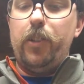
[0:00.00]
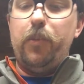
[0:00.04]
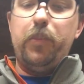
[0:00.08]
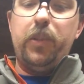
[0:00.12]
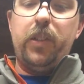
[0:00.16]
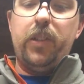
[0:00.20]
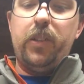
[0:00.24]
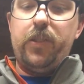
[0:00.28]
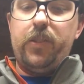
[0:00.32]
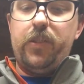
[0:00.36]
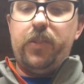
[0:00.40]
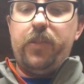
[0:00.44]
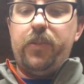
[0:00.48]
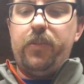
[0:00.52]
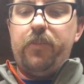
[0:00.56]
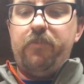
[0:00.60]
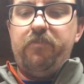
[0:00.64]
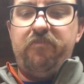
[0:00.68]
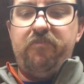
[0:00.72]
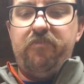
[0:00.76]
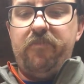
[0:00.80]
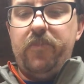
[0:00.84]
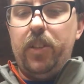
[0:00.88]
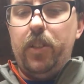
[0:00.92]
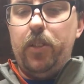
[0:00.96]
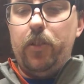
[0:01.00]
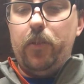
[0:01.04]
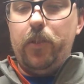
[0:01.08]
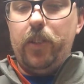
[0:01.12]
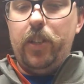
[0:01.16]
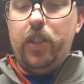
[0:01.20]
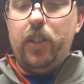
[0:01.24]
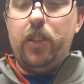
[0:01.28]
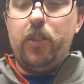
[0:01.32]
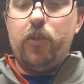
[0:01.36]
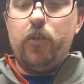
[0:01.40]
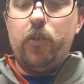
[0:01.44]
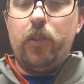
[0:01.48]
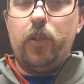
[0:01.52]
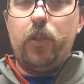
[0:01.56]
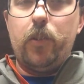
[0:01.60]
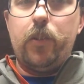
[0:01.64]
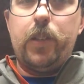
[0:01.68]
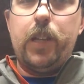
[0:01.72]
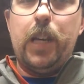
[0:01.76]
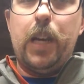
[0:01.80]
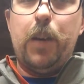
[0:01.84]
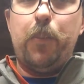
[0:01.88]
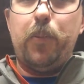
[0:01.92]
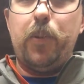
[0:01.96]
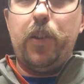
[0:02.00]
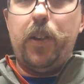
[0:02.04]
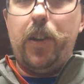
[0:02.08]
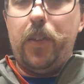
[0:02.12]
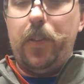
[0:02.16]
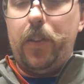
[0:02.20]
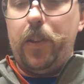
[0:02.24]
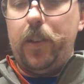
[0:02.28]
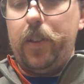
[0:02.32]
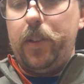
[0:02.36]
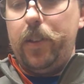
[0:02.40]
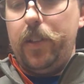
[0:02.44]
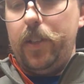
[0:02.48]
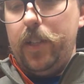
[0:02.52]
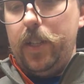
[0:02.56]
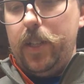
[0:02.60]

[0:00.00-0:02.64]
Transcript: but you don't need to drill or tap or anything.